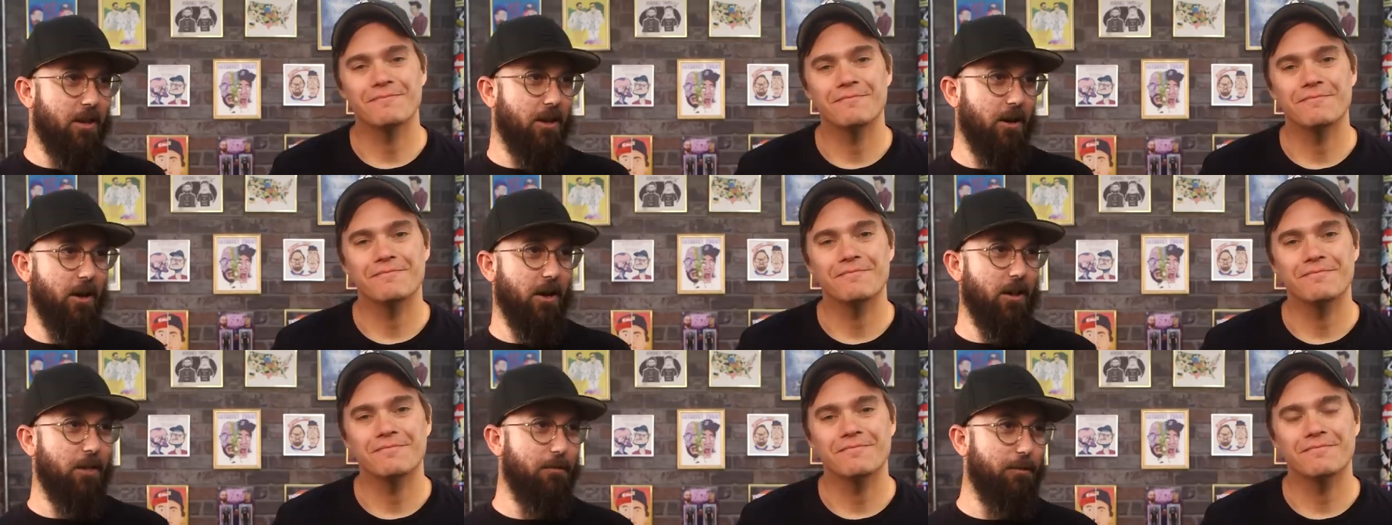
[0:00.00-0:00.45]

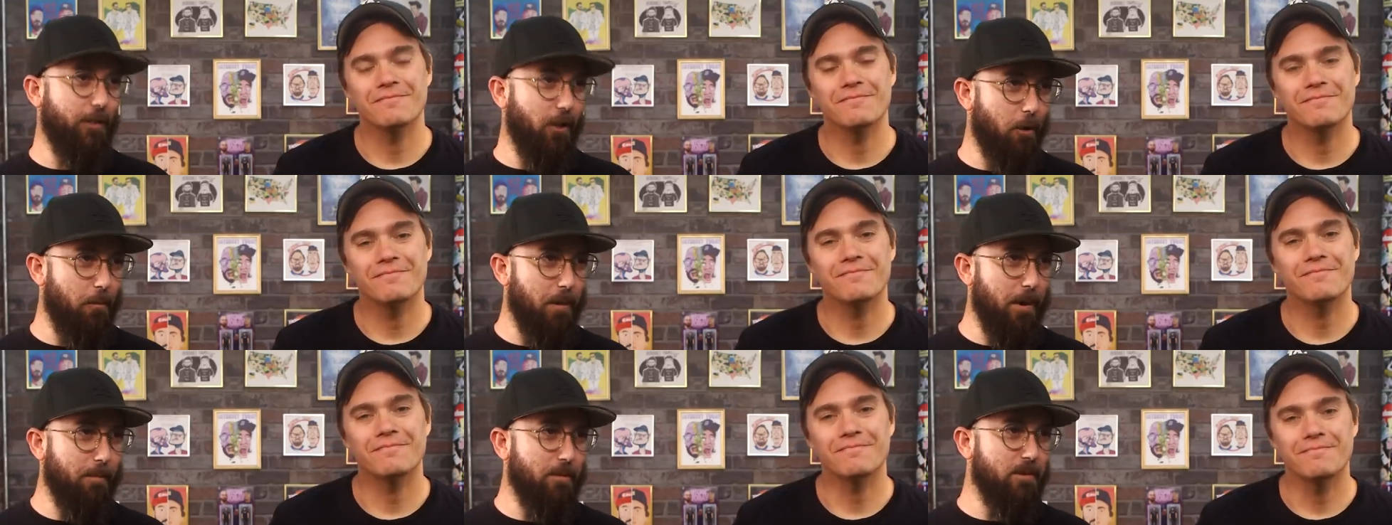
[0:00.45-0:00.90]
Speaker 1: uh, the
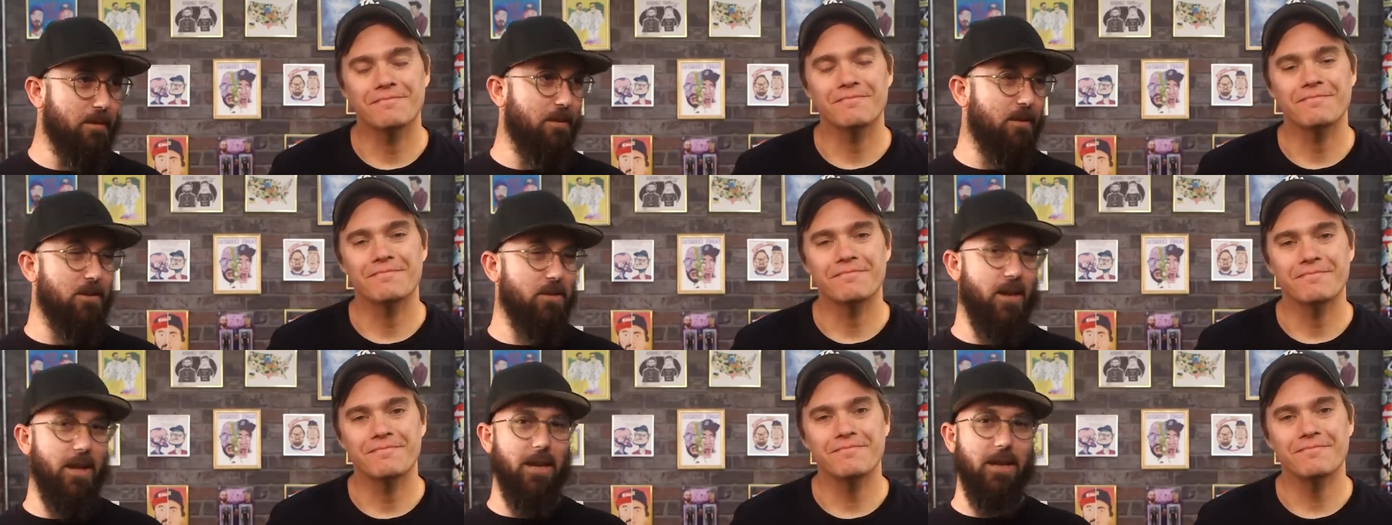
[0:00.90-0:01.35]
fellow members of
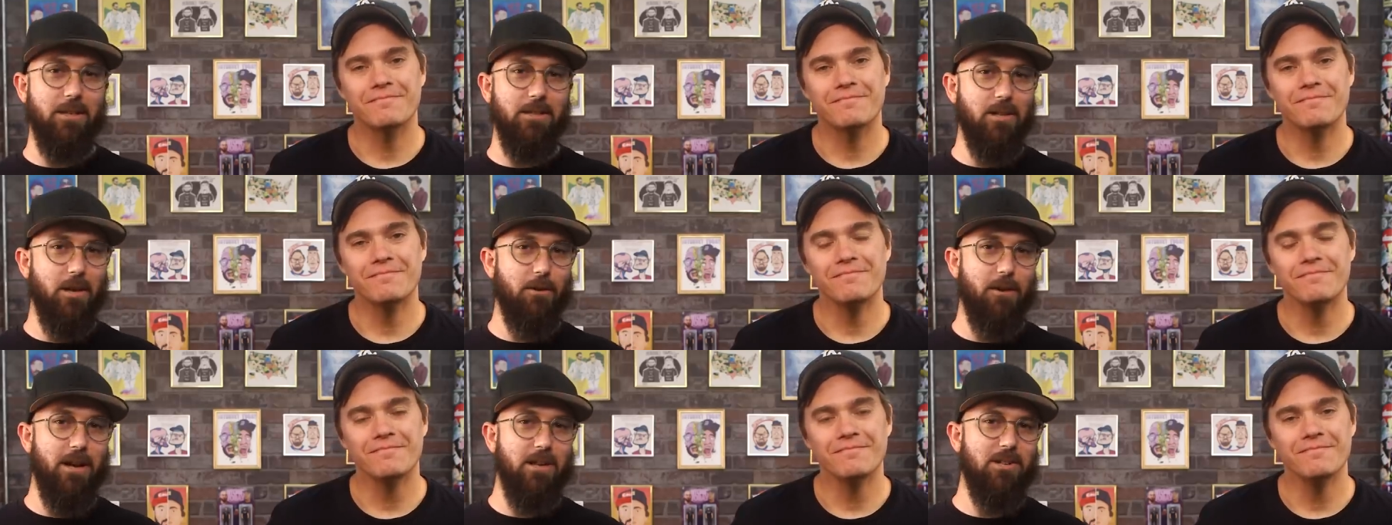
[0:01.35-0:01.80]
his, his
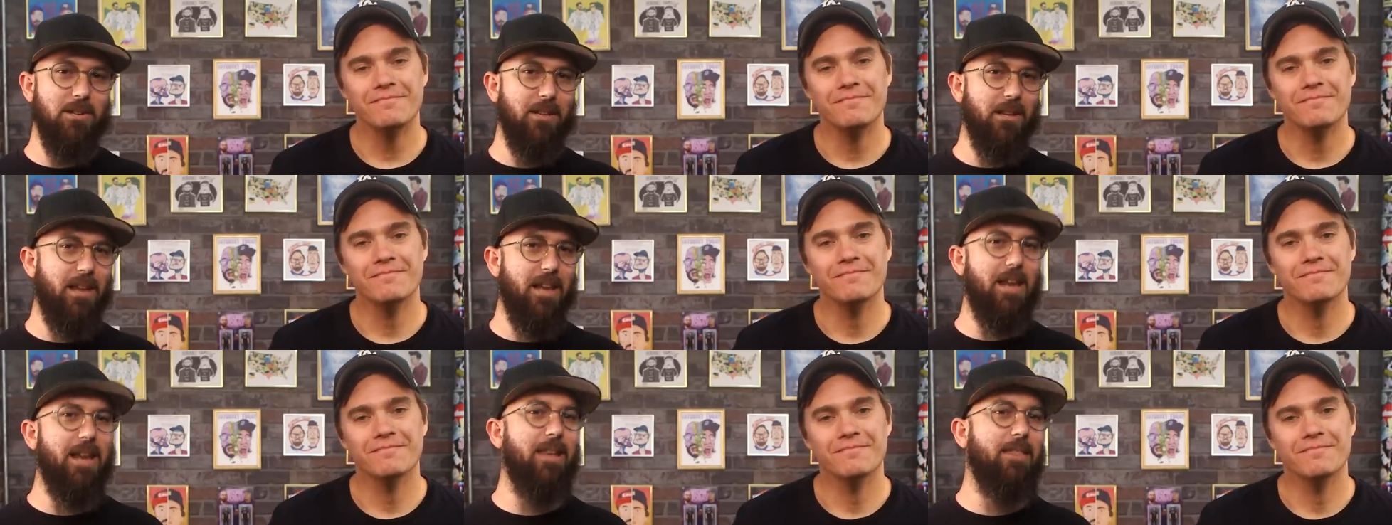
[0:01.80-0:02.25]
generation,
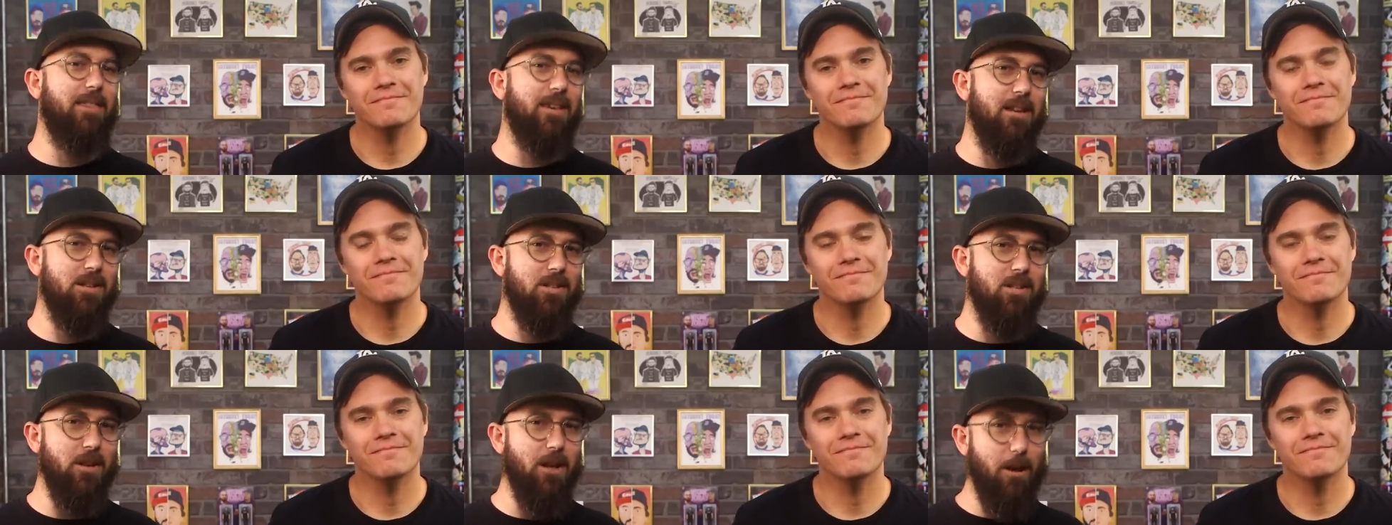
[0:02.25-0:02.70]
and they eat
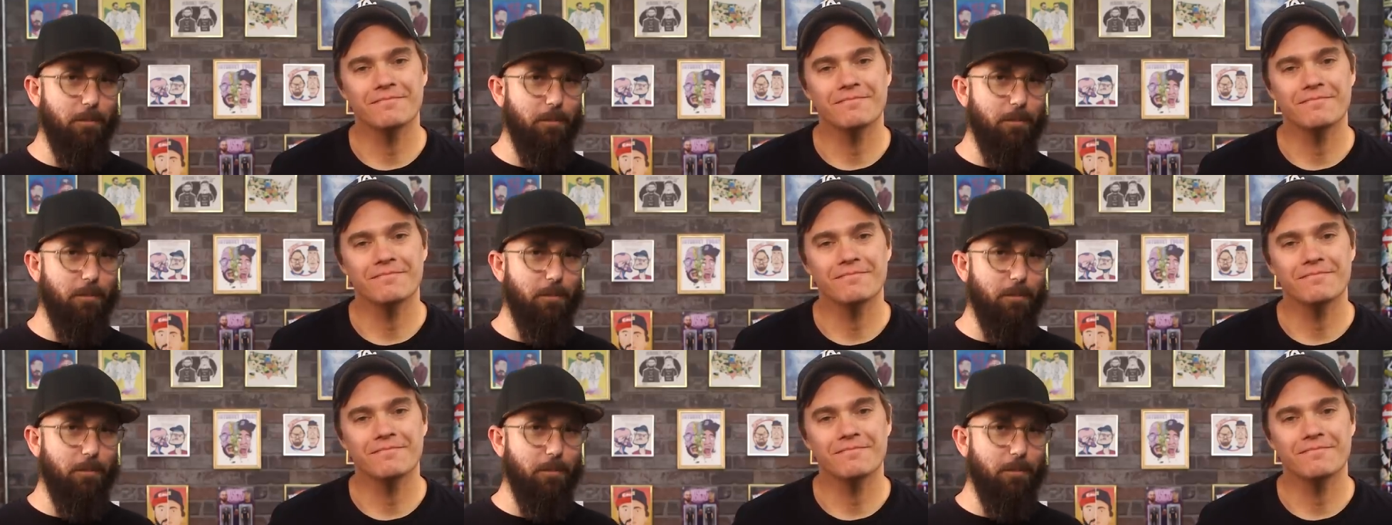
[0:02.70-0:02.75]
that shit